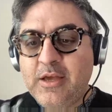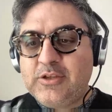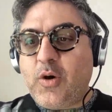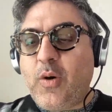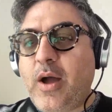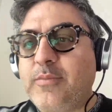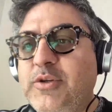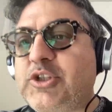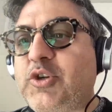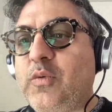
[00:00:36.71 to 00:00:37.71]
So I'm
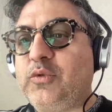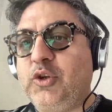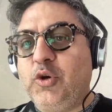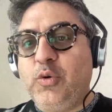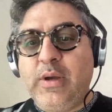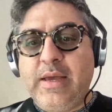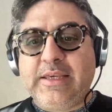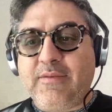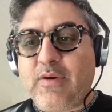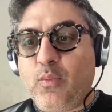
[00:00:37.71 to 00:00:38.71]
just going to
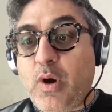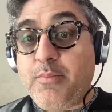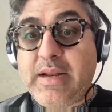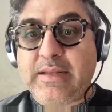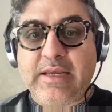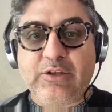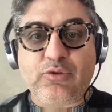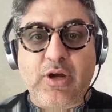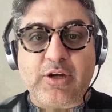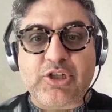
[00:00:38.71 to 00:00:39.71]
give a 1 minute
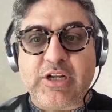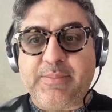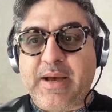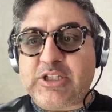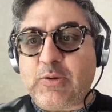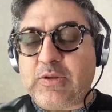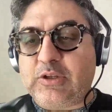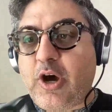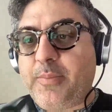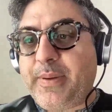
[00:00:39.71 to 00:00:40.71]
introduction about some of the
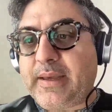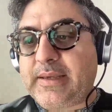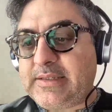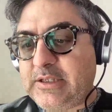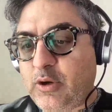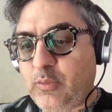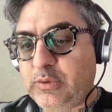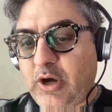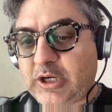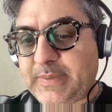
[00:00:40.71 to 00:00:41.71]
topics we
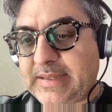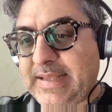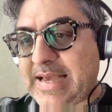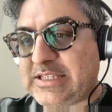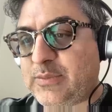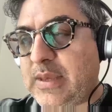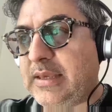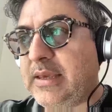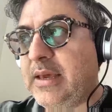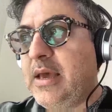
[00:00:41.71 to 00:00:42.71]
talked about last
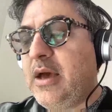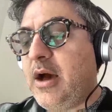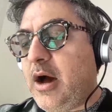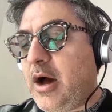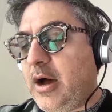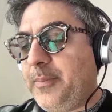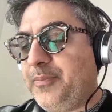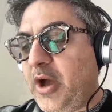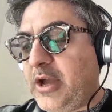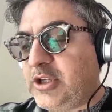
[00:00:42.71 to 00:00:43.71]
week.
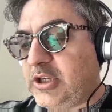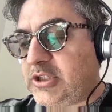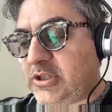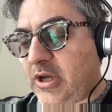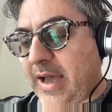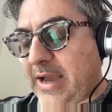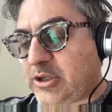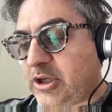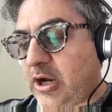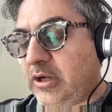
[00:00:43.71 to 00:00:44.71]
I just
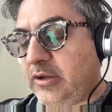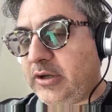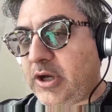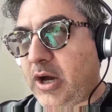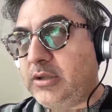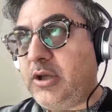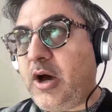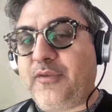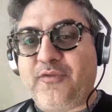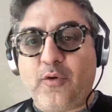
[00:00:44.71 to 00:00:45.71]
actually got
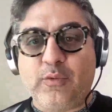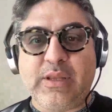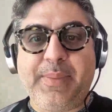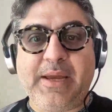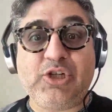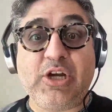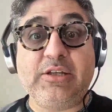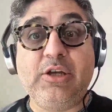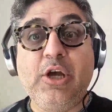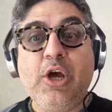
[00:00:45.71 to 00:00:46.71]
off the phone with a patient